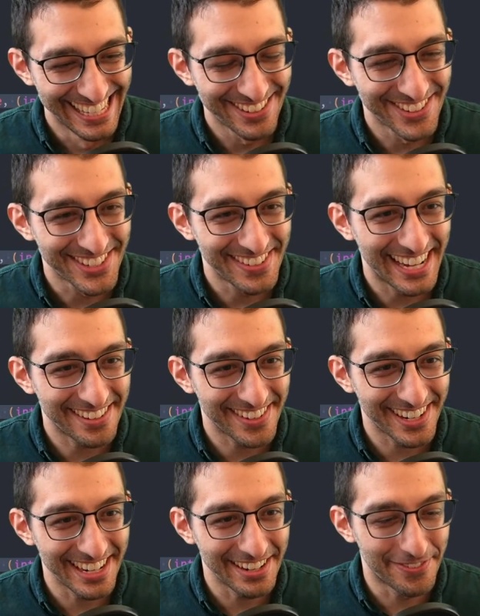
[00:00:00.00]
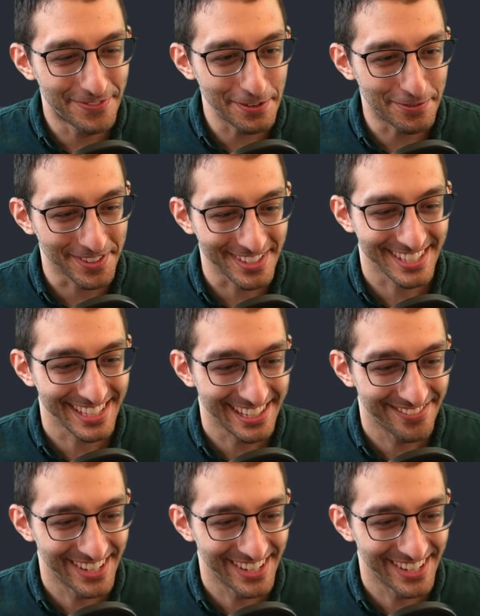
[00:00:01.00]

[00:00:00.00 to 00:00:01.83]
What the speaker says: You would have had a very fitful sleep.